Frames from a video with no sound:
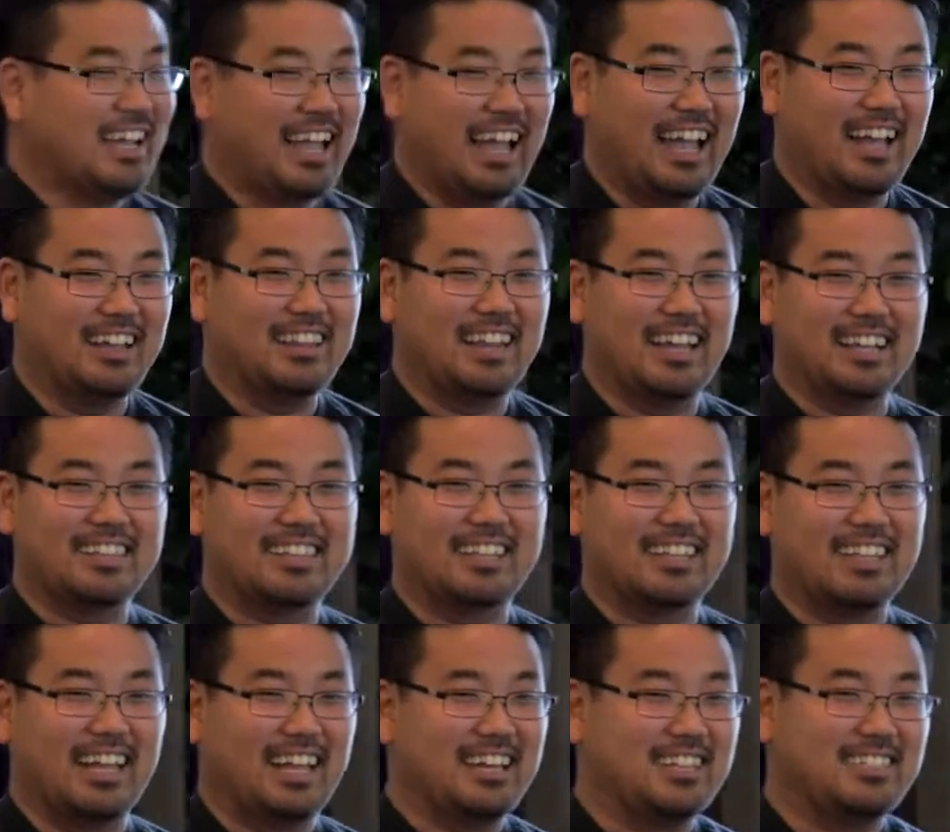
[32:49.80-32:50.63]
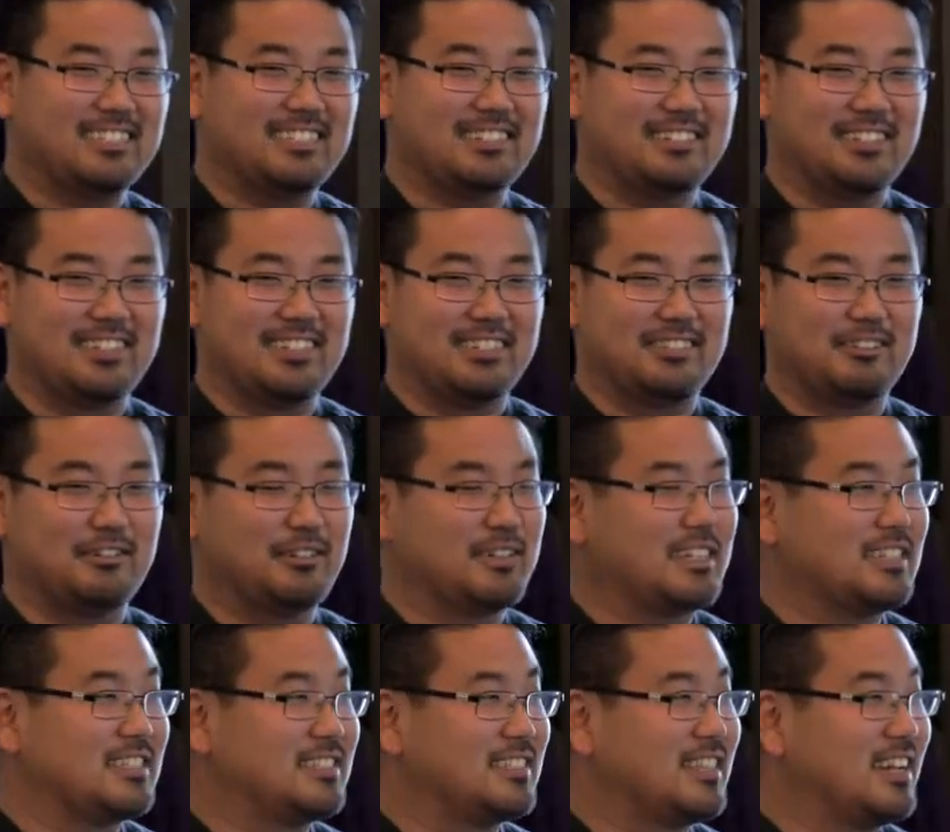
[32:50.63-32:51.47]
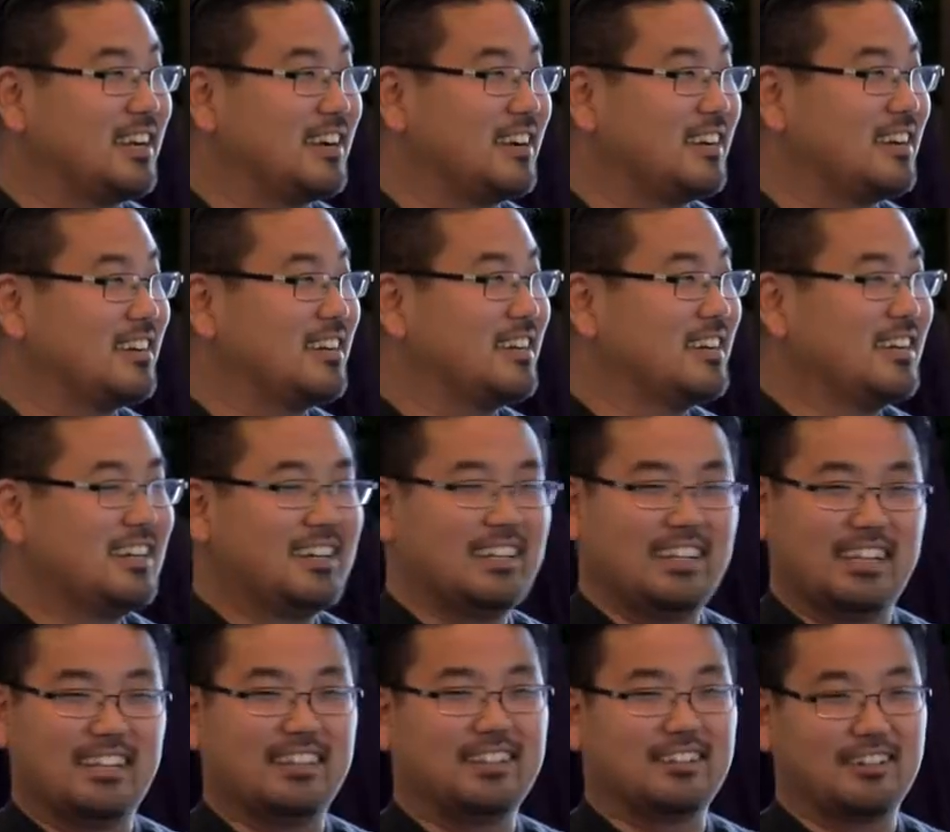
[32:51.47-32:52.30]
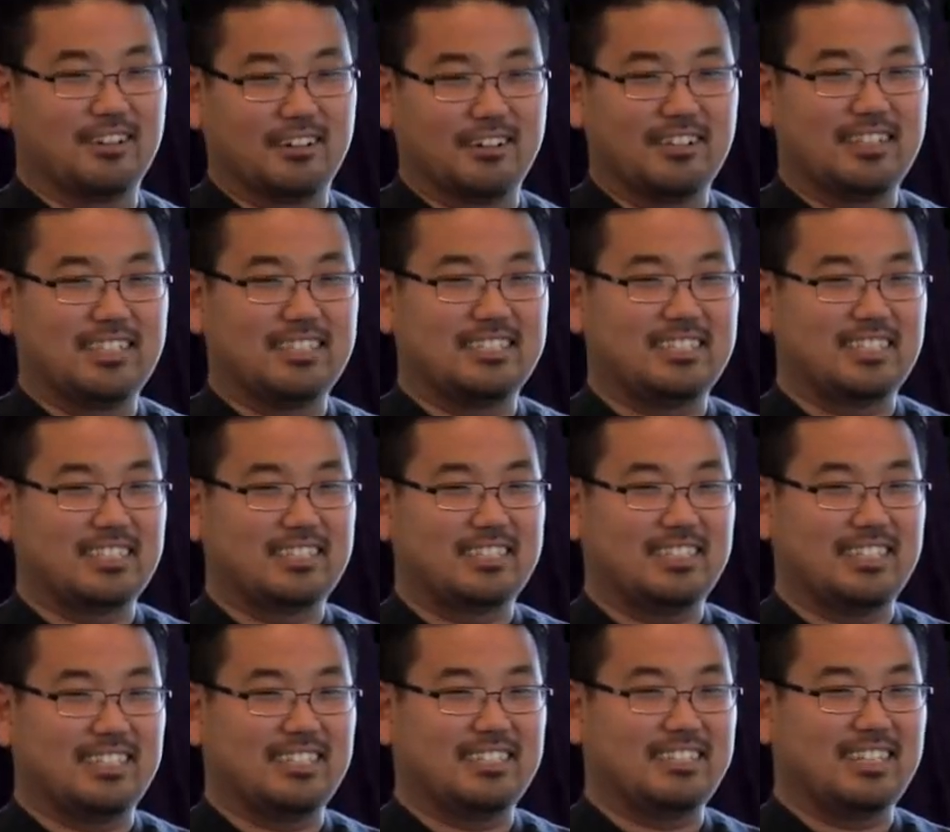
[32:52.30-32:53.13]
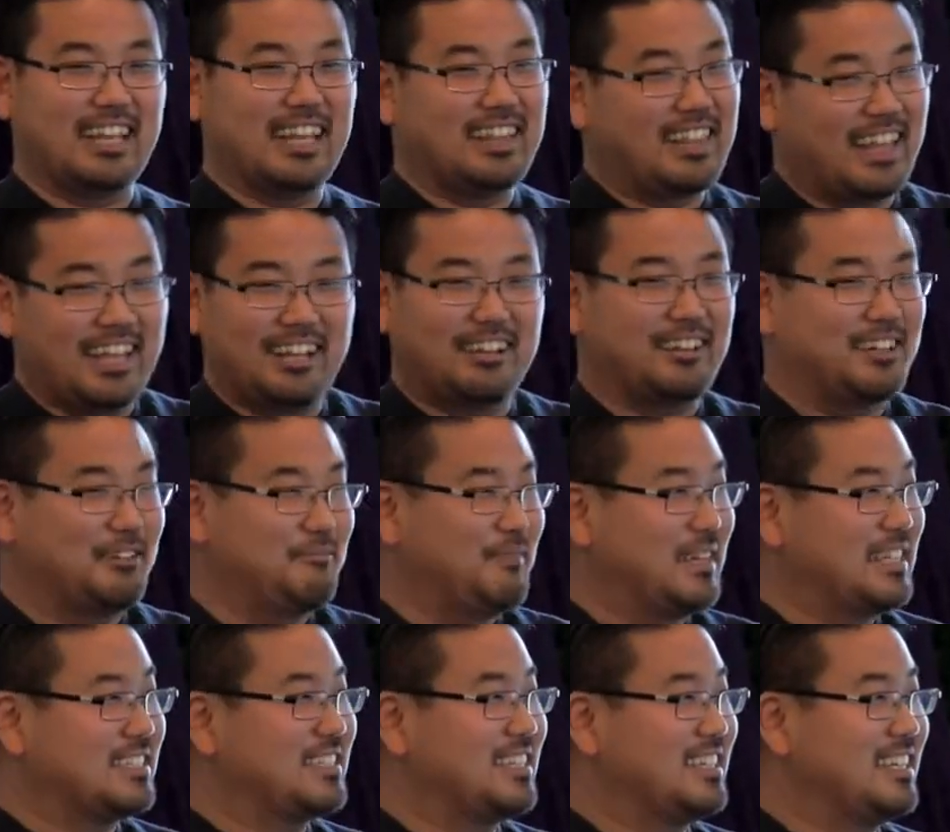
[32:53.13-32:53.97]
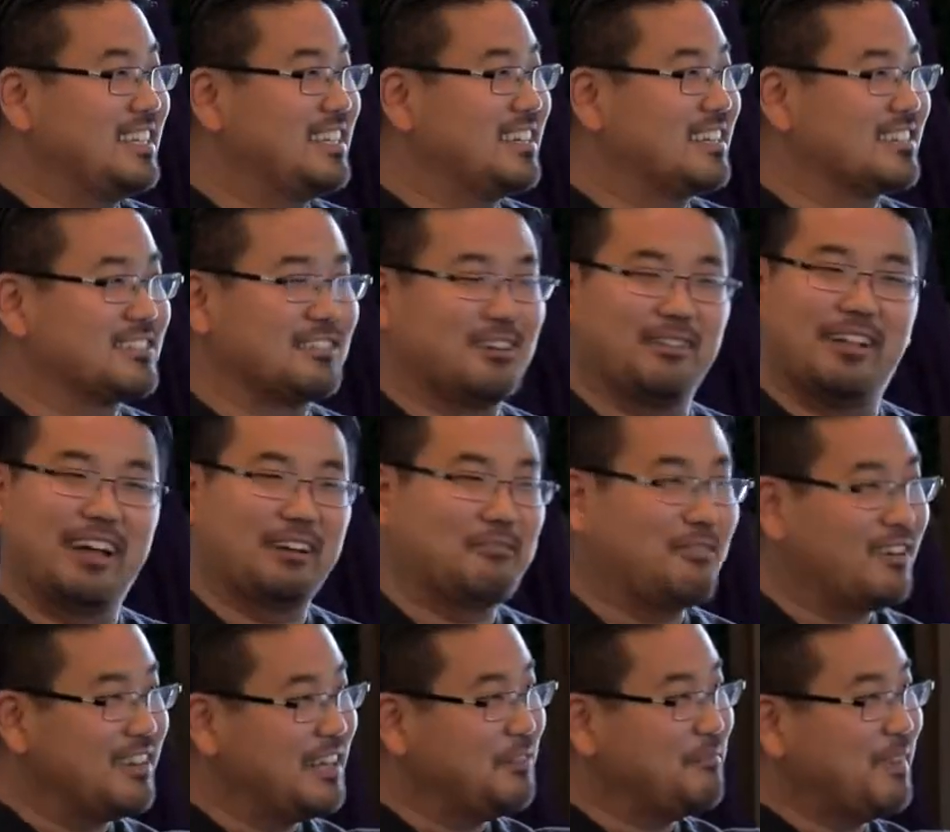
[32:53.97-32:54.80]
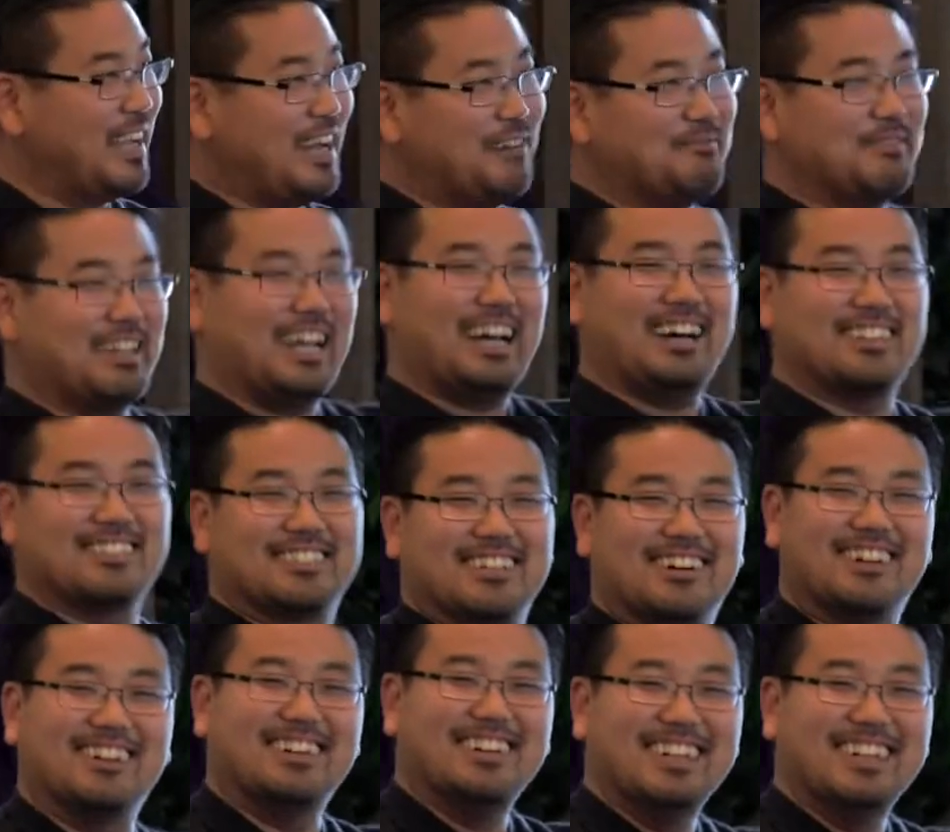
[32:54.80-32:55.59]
And like the ladies couldn't do it because they're in their early 60s, and they couldn't mix it either. So I'm like, well, let me help you out.